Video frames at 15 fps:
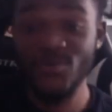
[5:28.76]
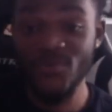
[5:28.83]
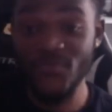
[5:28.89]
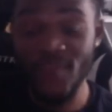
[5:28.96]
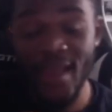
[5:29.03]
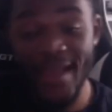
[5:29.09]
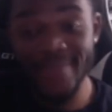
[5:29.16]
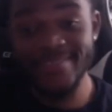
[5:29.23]

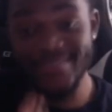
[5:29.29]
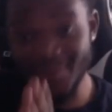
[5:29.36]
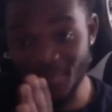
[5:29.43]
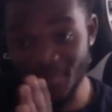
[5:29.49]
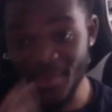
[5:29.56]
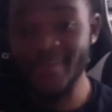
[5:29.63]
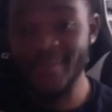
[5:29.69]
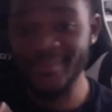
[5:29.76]
for actually
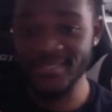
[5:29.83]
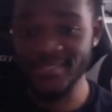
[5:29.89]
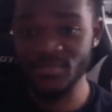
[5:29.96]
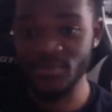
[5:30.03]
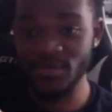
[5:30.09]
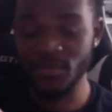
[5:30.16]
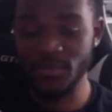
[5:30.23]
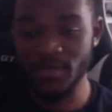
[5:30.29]
making this
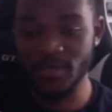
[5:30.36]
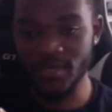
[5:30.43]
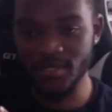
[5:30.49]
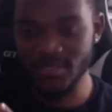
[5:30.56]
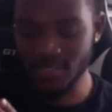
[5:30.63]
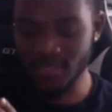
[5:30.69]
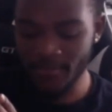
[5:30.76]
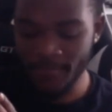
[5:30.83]
book,
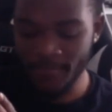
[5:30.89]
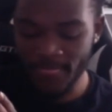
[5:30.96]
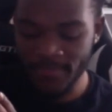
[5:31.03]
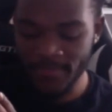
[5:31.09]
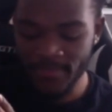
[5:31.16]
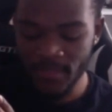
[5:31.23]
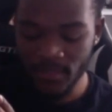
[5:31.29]
because you